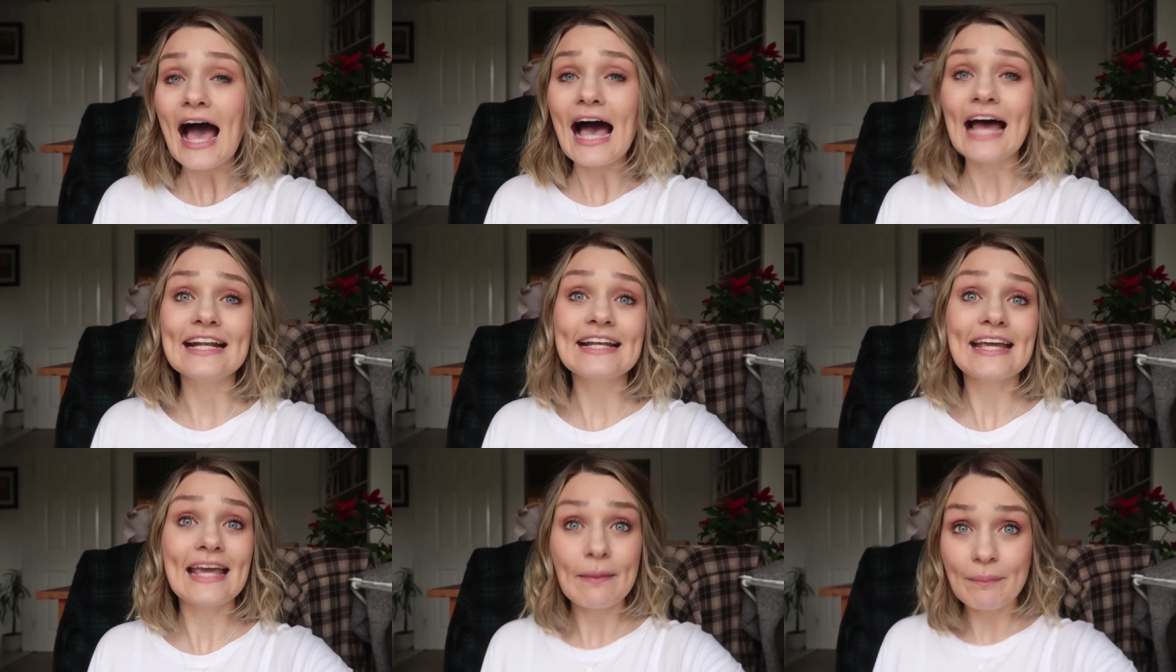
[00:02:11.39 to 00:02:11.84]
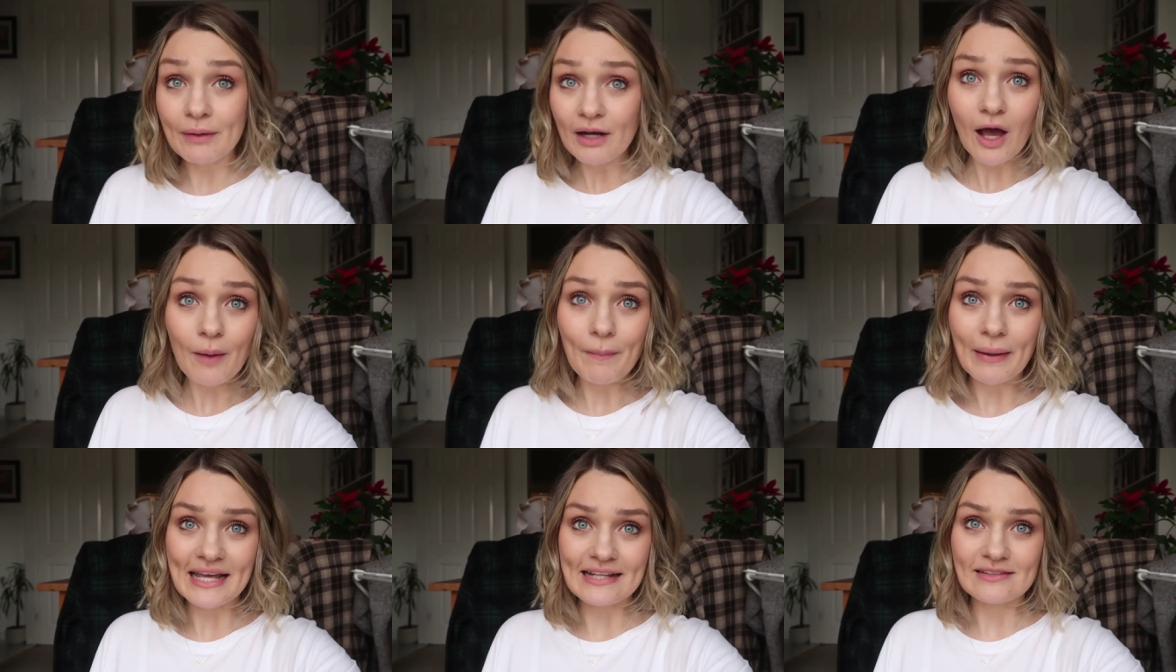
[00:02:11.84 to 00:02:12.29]
and keep an
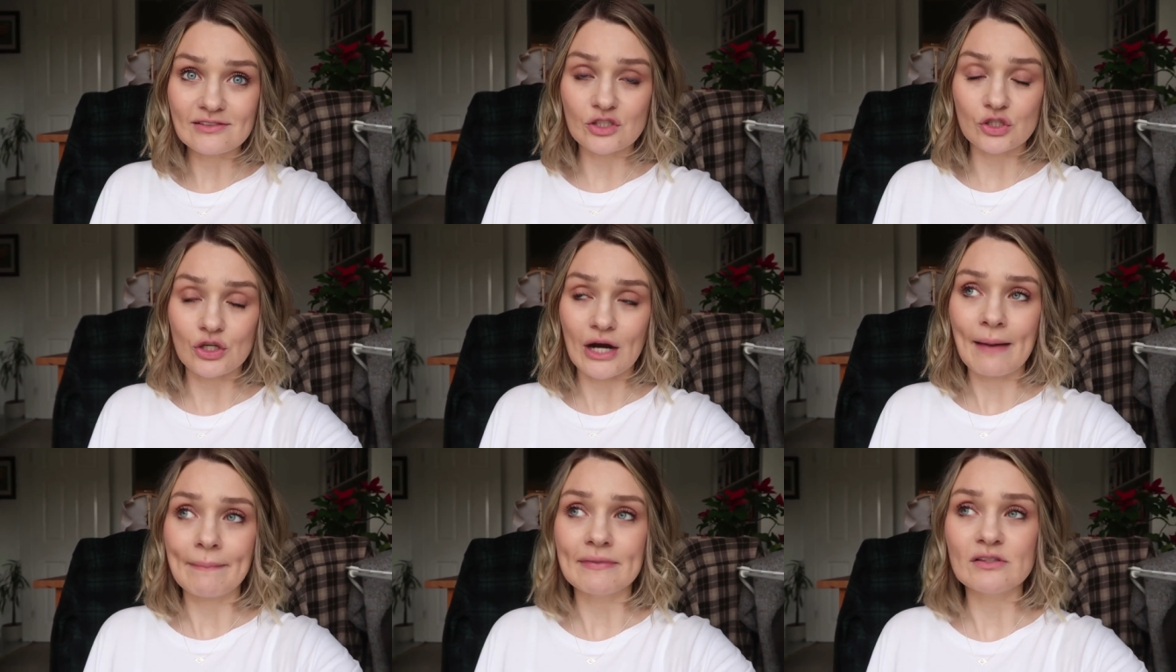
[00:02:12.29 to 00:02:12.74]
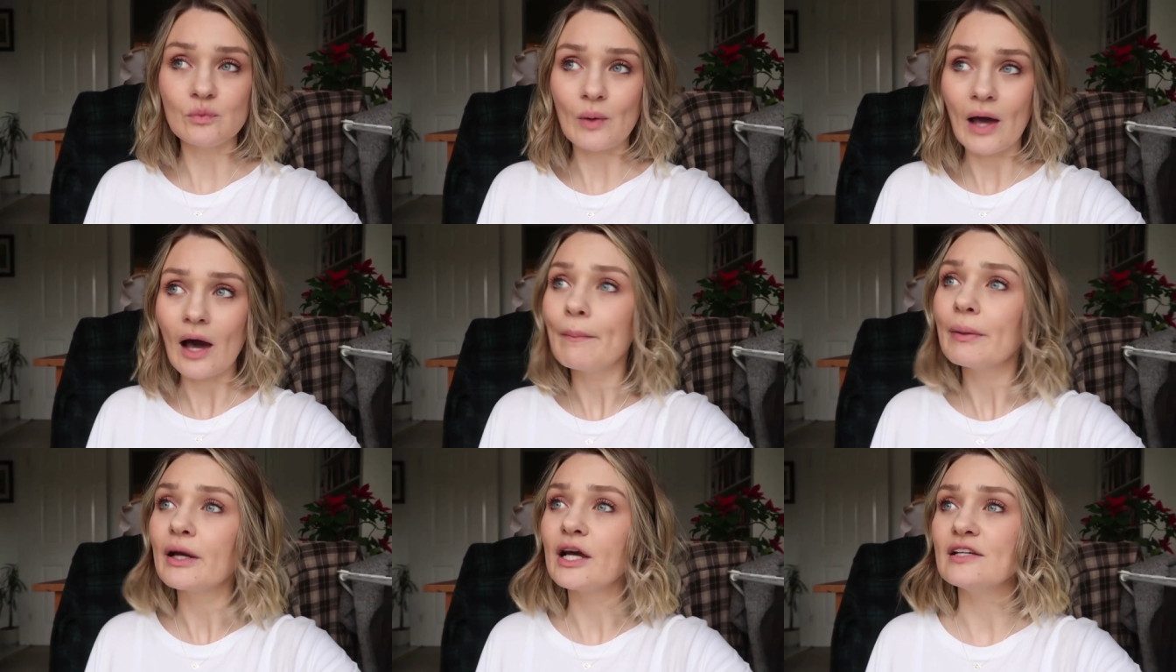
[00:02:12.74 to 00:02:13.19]
eye on my Instagram as
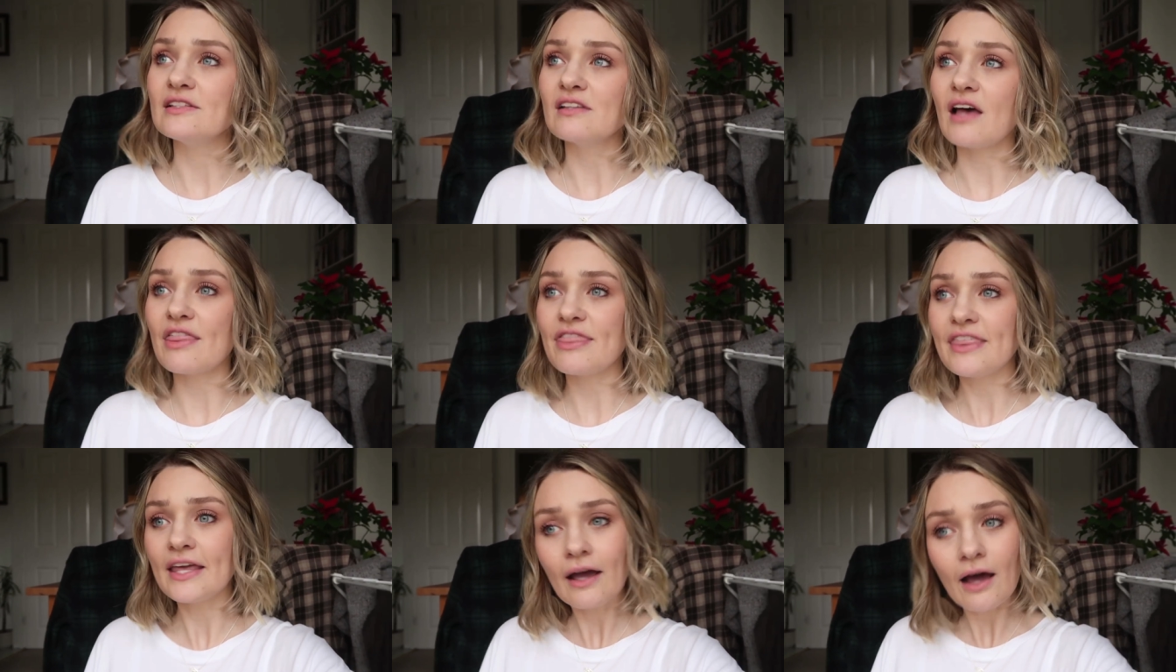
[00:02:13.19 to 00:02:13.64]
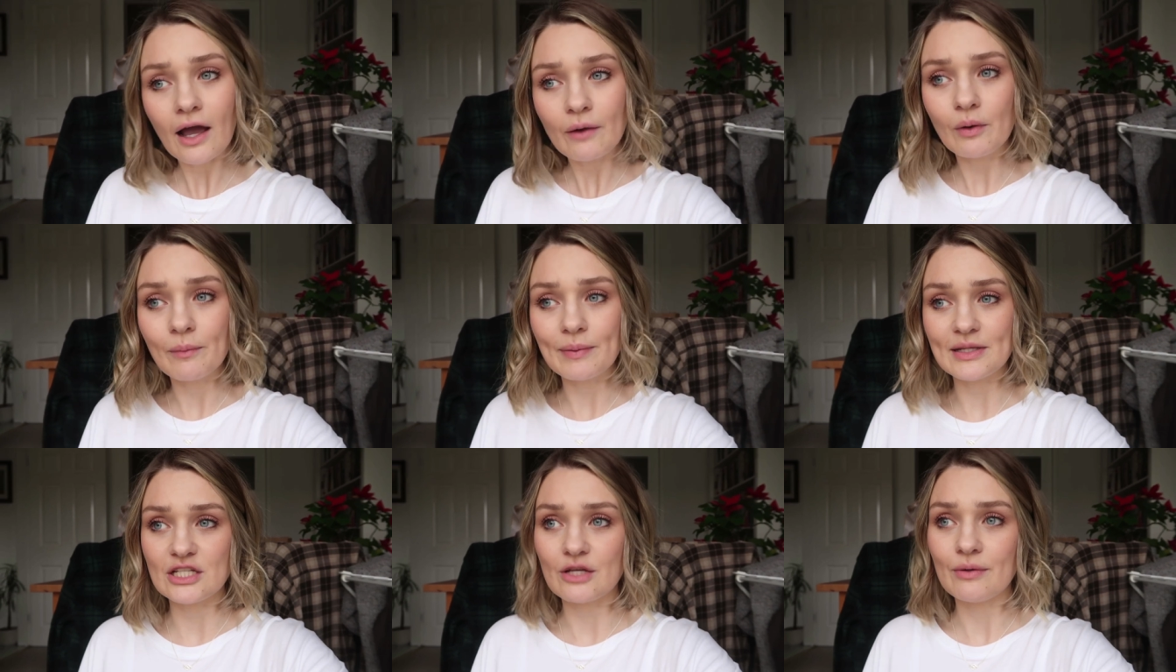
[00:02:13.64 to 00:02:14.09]
well because I think I
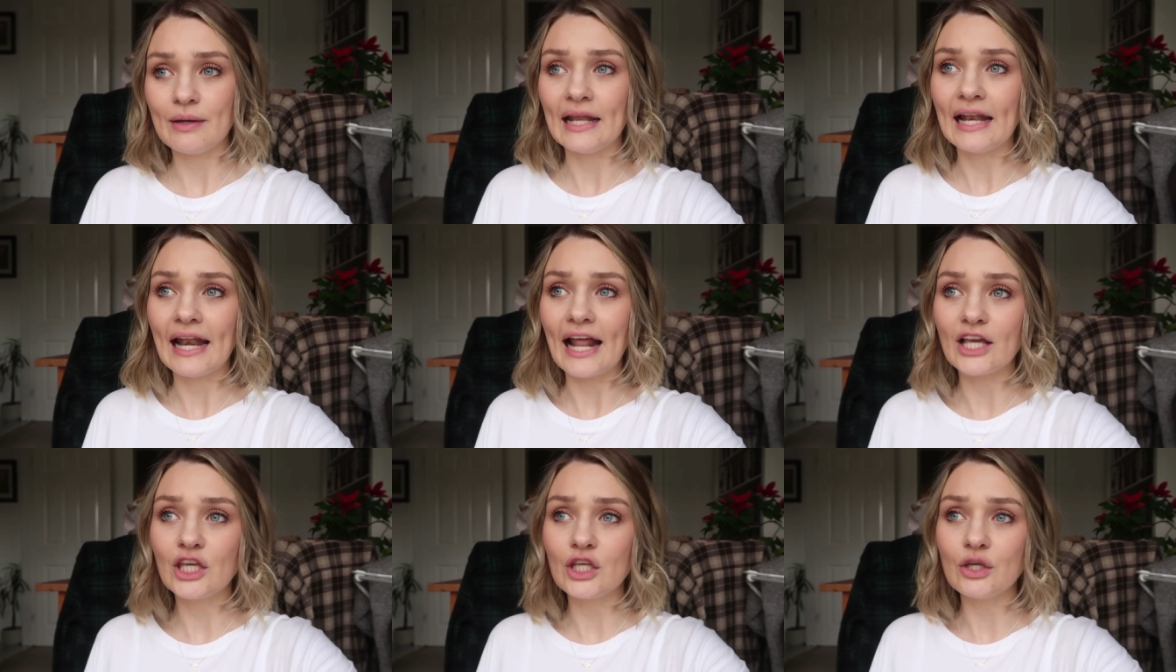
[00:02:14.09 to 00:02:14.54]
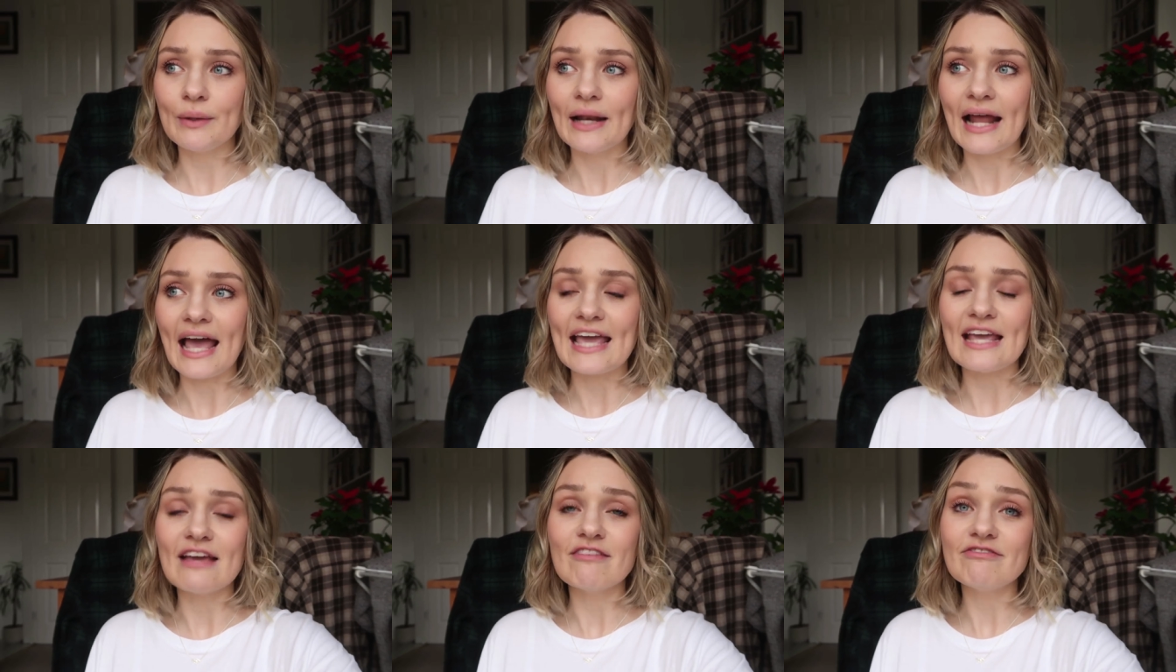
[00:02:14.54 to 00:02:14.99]
will be doing a
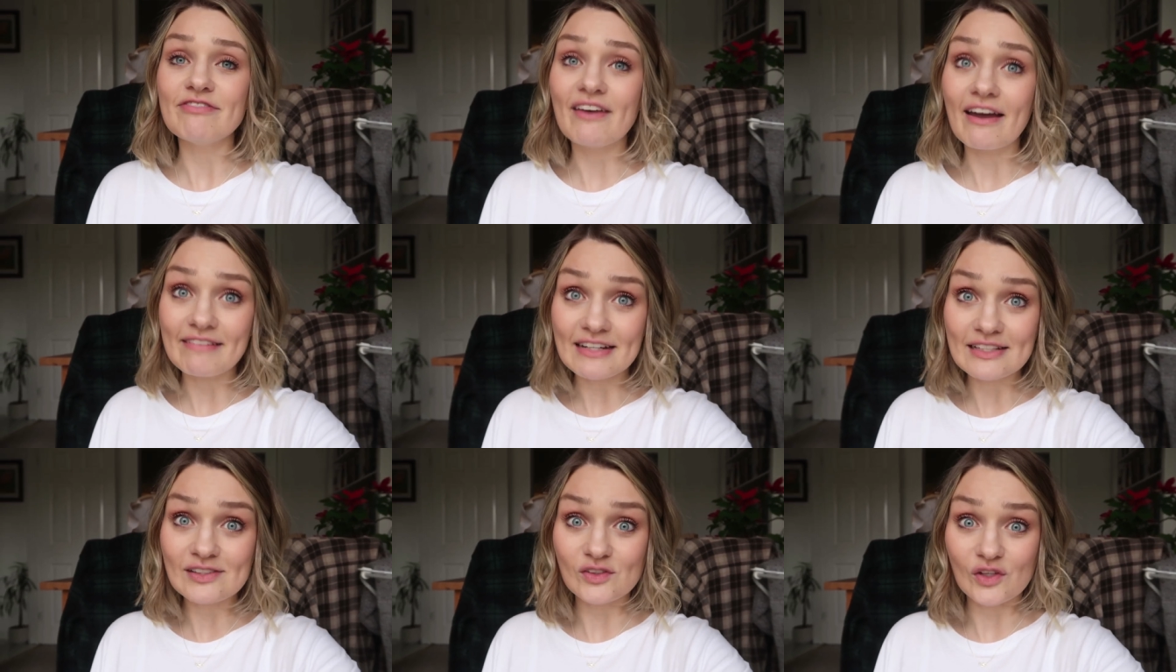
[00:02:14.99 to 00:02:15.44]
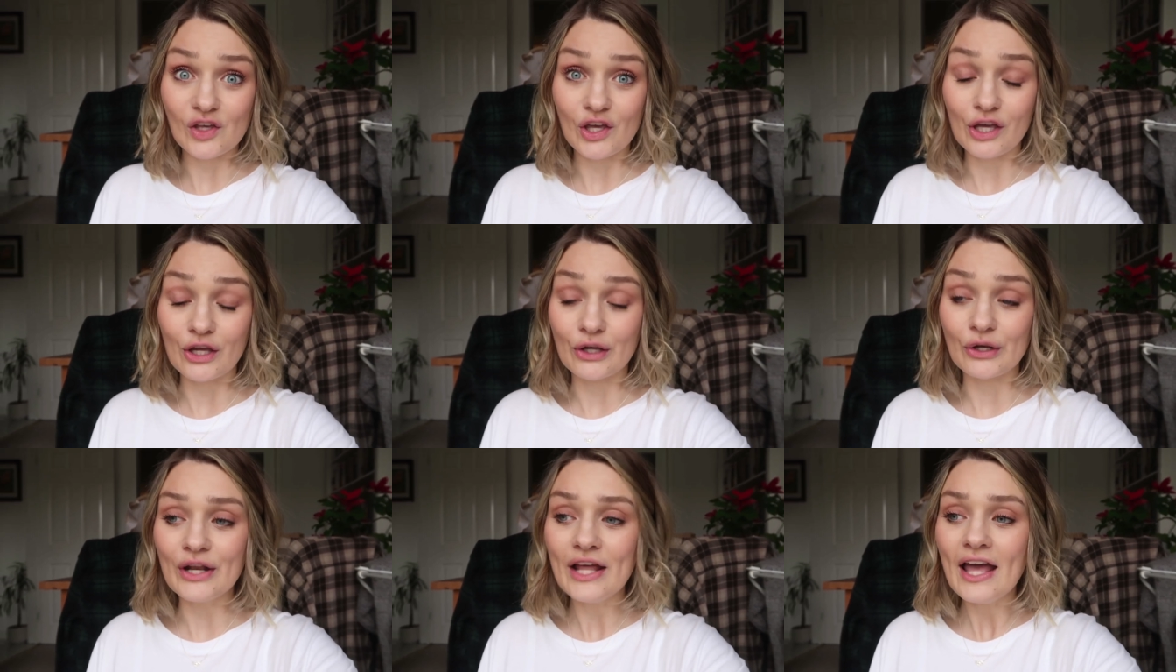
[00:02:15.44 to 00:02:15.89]
Q&A very
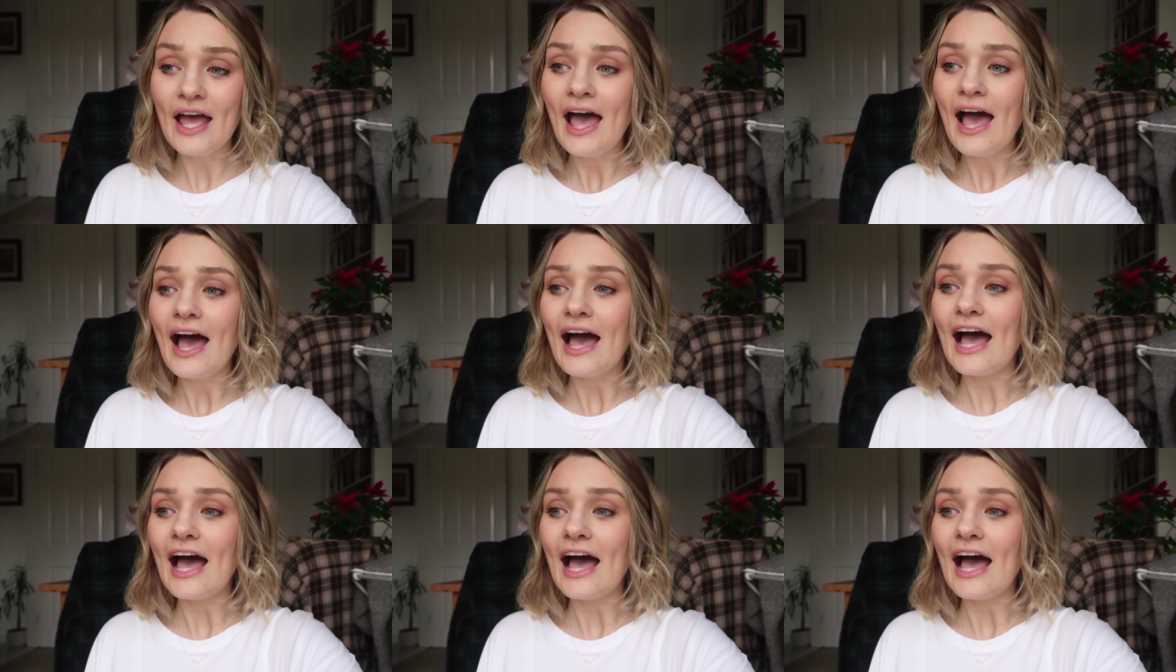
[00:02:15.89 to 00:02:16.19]
soon